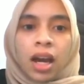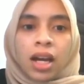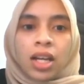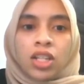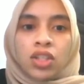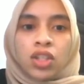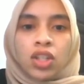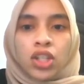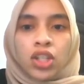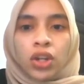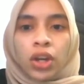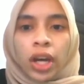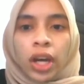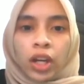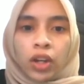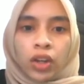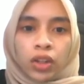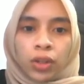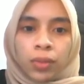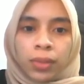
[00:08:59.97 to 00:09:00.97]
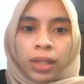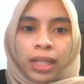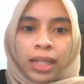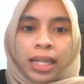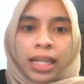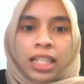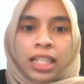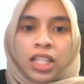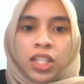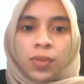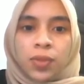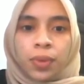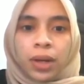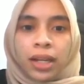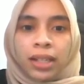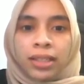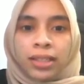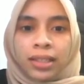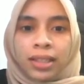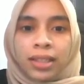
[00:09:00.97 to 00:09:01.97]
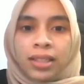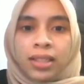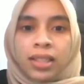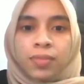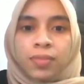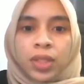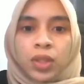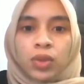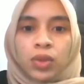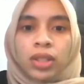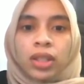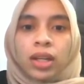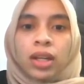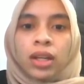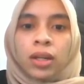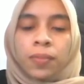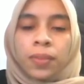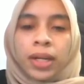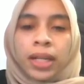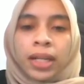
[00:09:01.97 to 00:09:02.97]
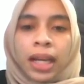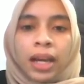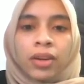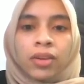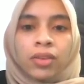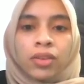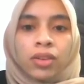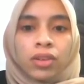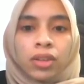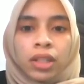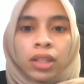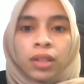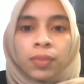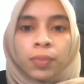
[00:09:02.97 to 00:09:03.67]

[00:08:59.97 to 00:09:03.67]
socioeconomic disparities between urban and rural